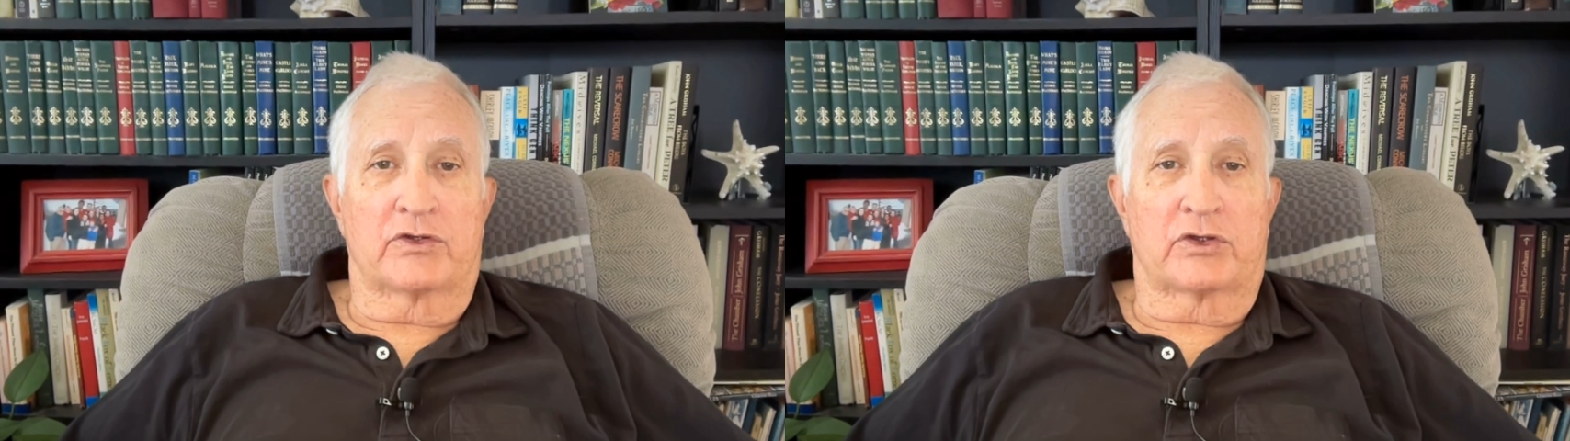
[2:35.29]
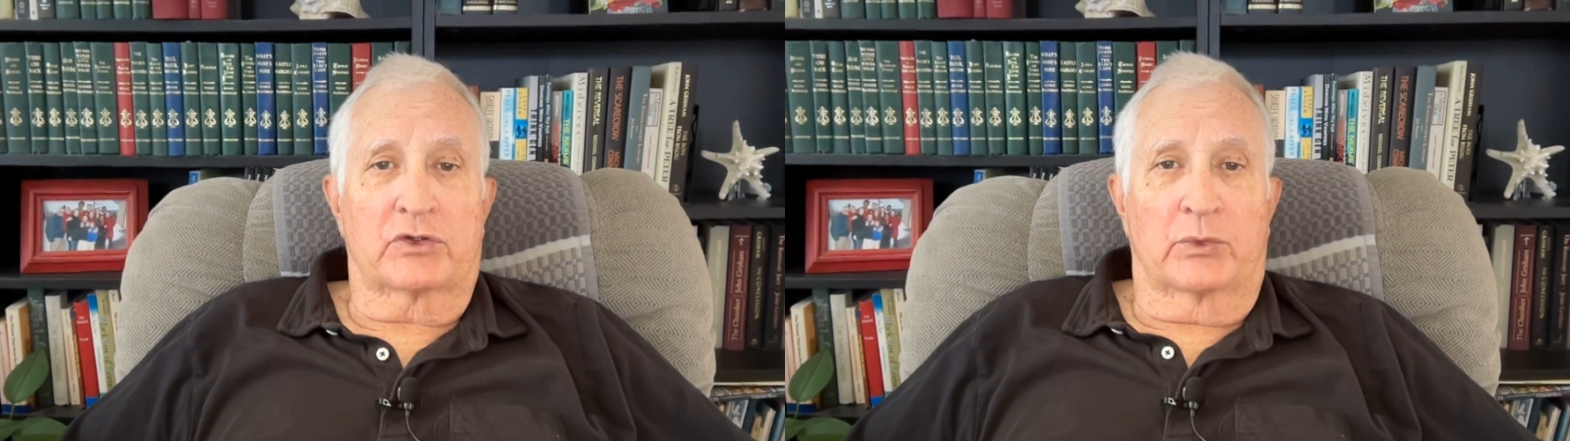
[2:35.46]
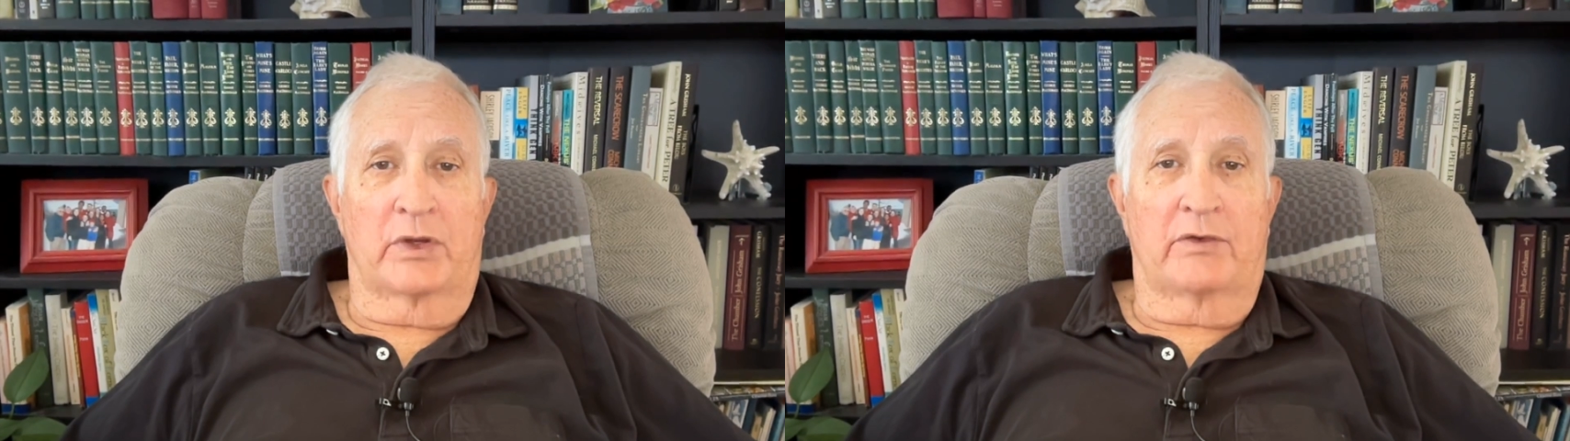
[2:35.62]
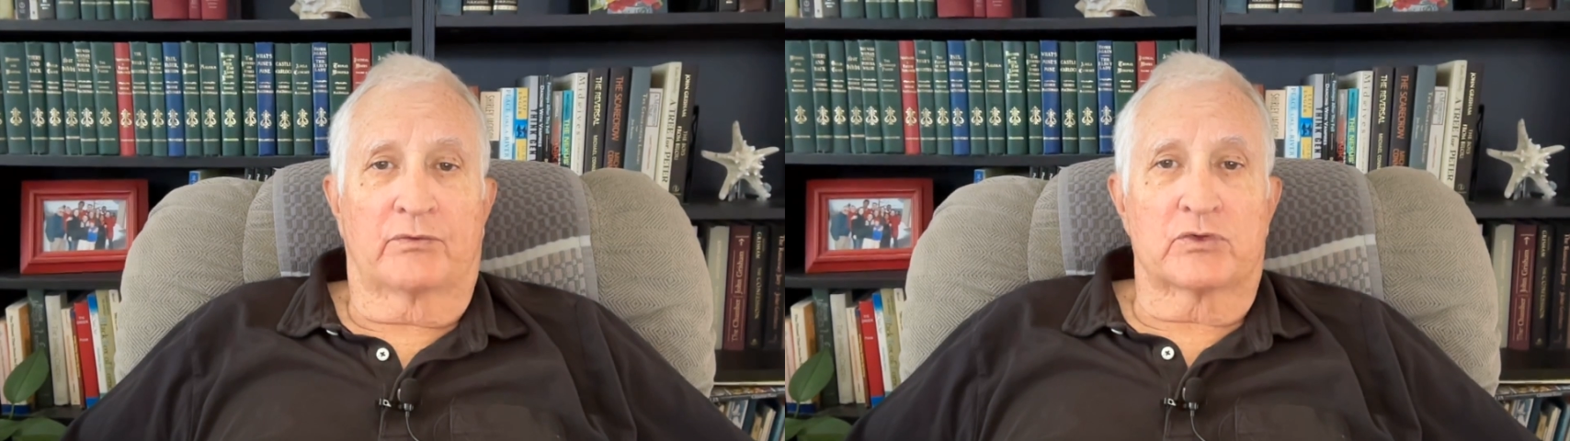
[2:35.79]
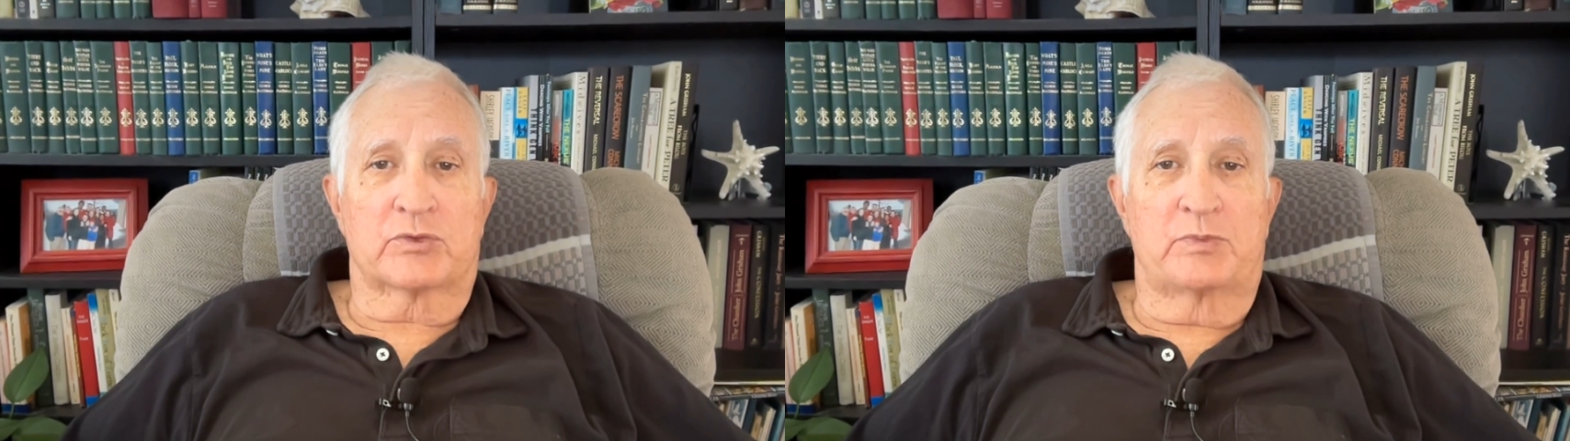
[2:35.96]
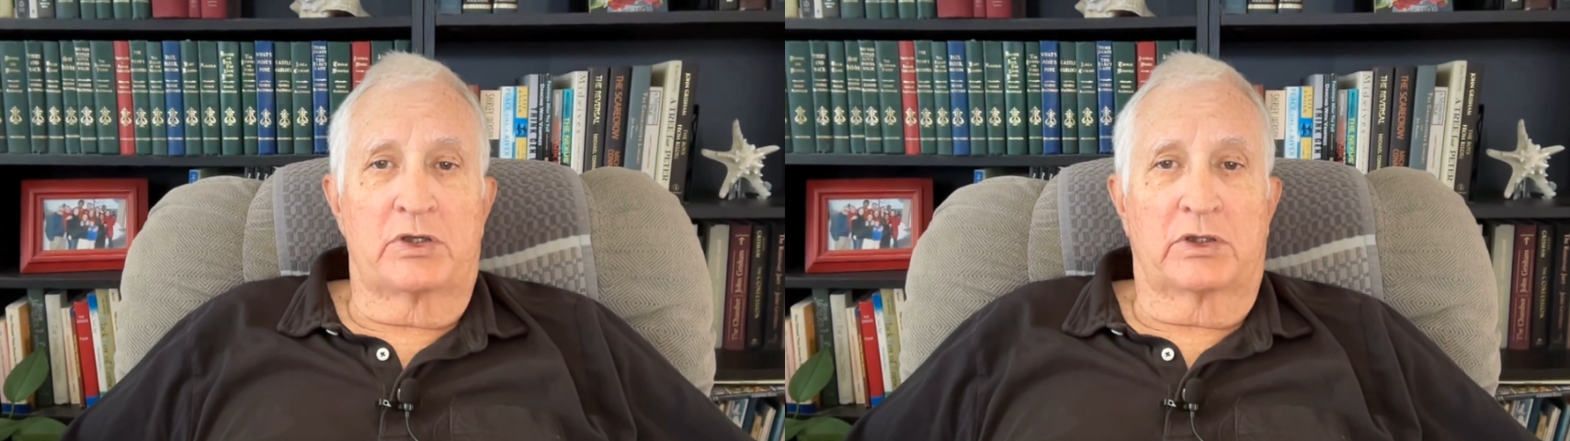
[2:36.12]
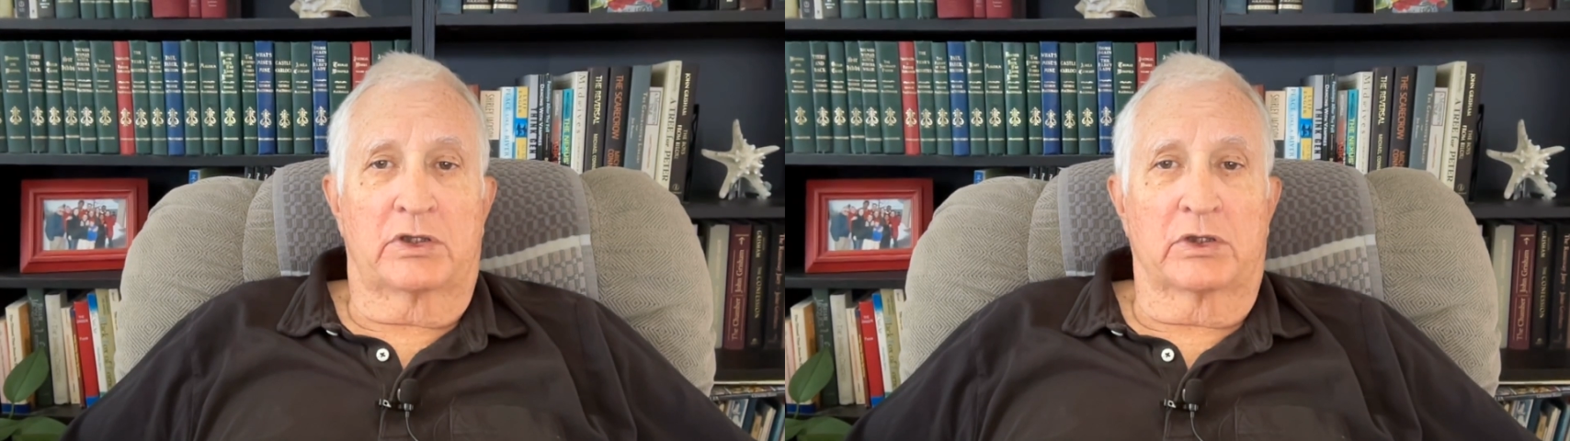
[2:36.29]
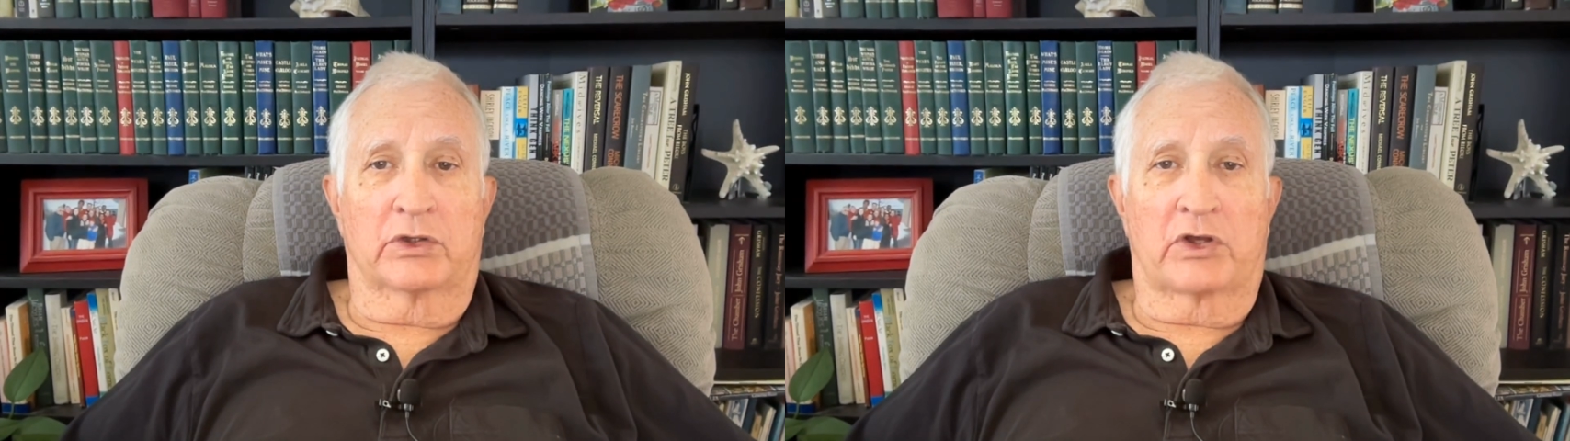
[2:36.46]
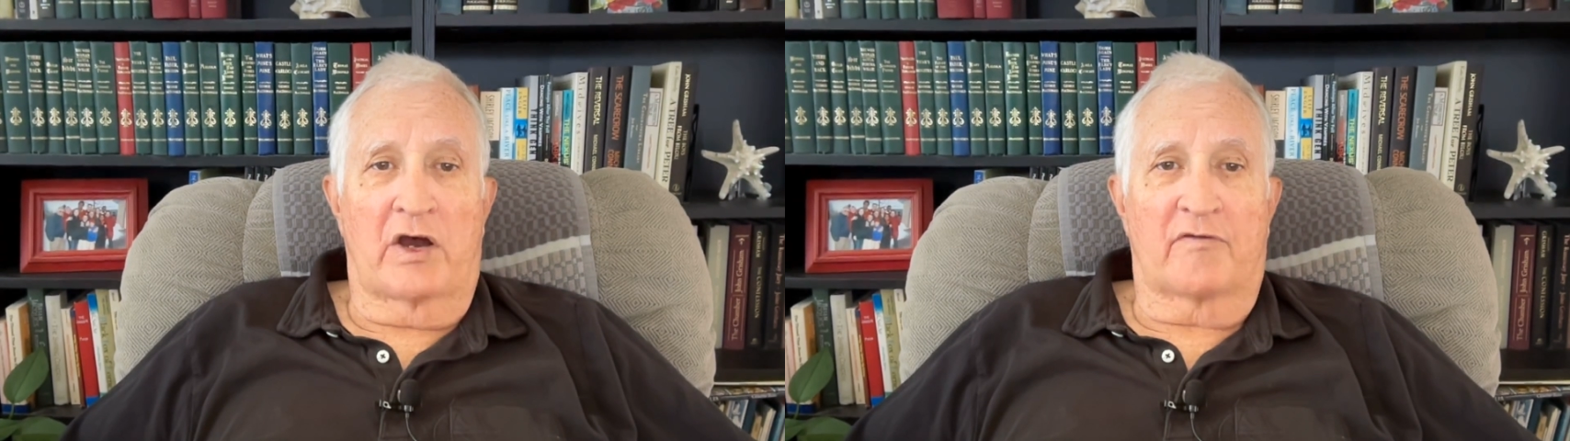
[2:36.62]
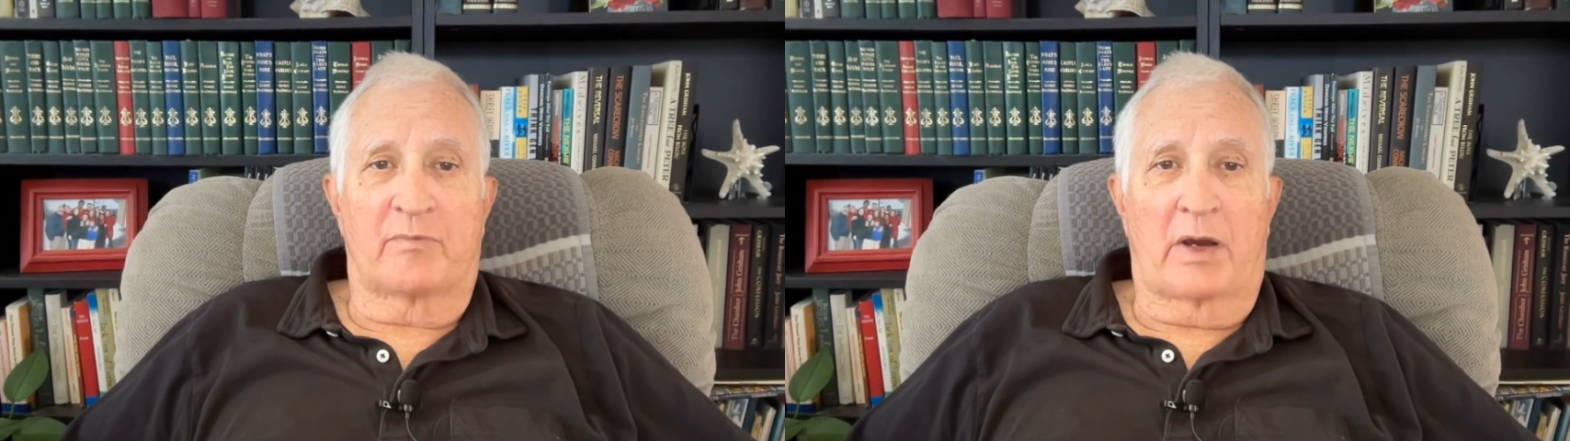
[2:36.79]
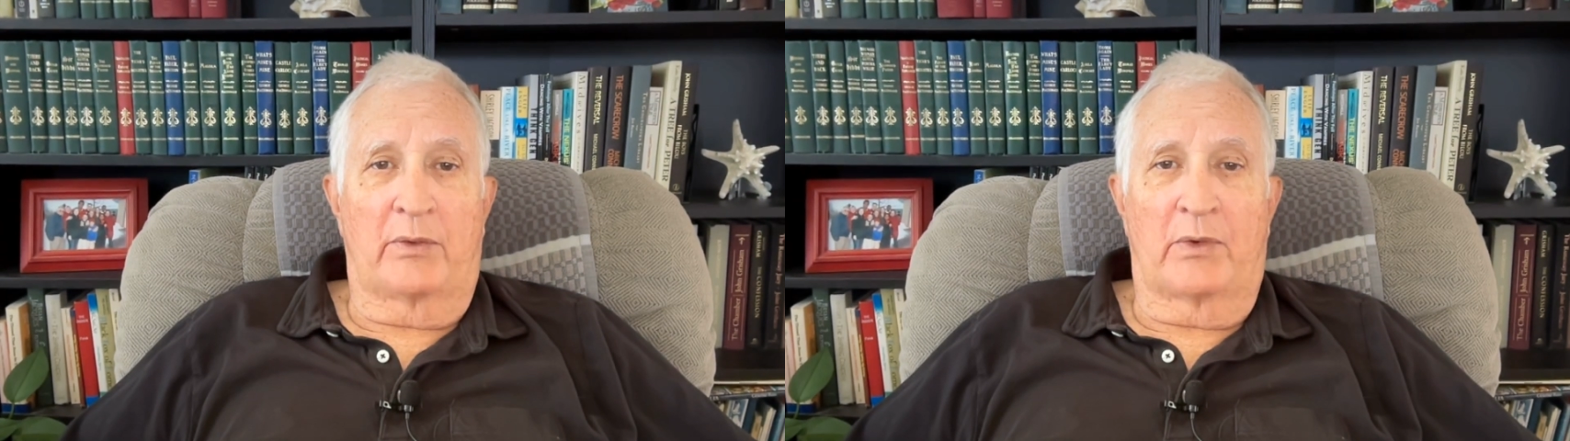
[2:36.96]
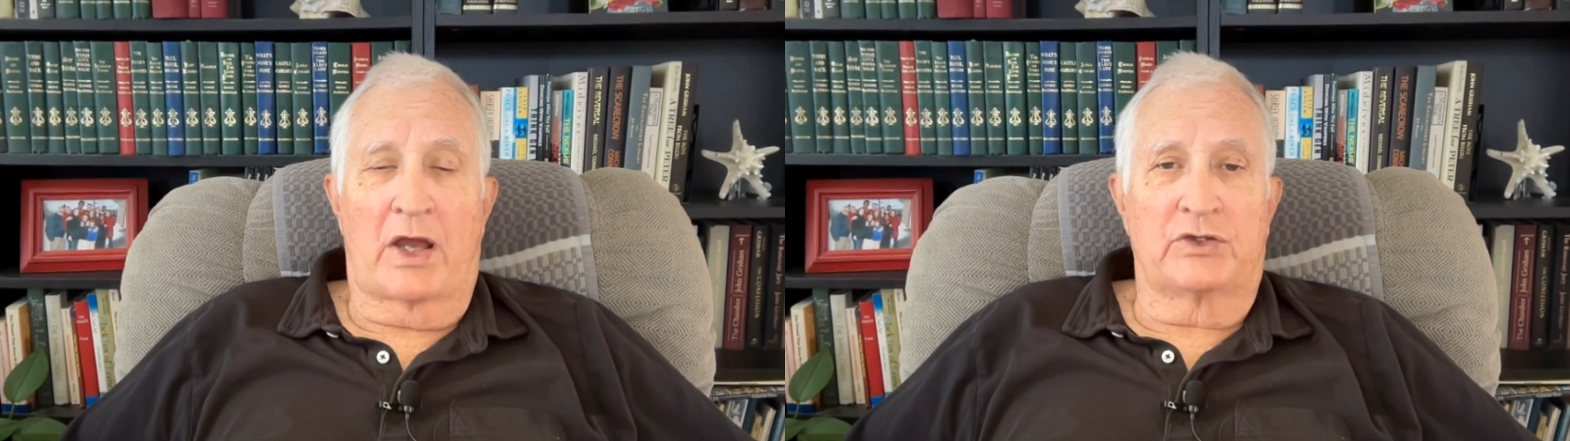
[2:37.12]
that the reef was being killed off
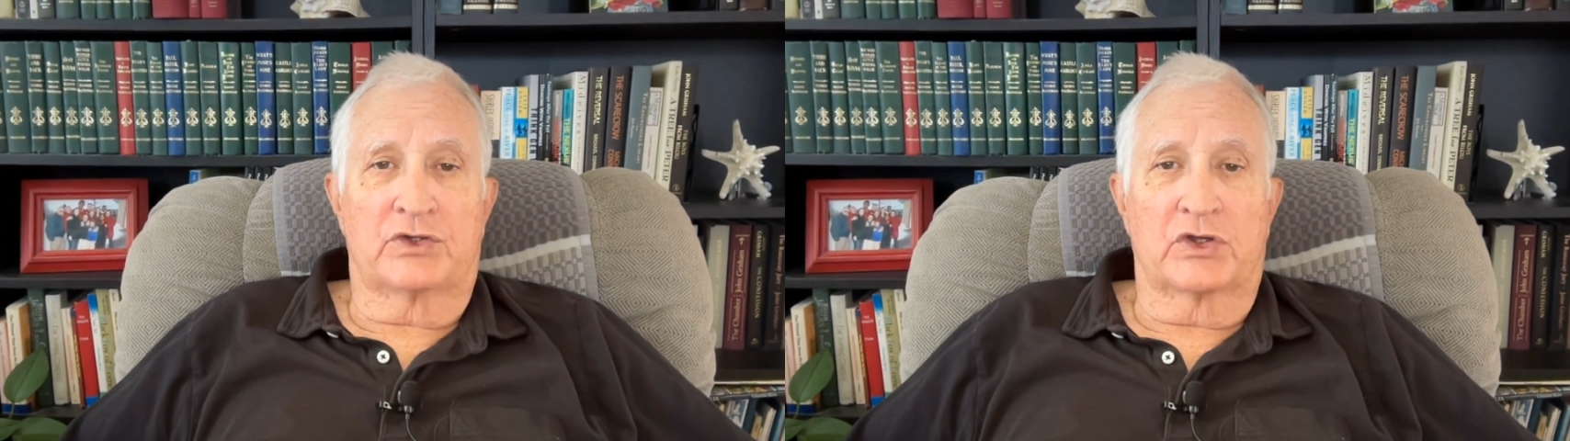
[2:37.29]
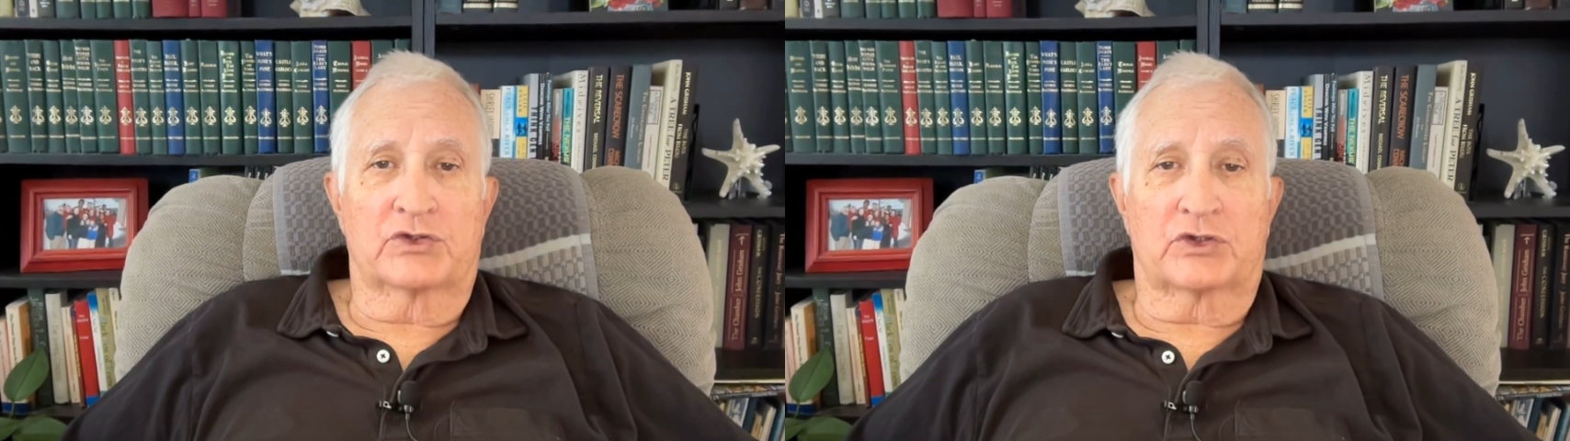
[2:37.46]
by rising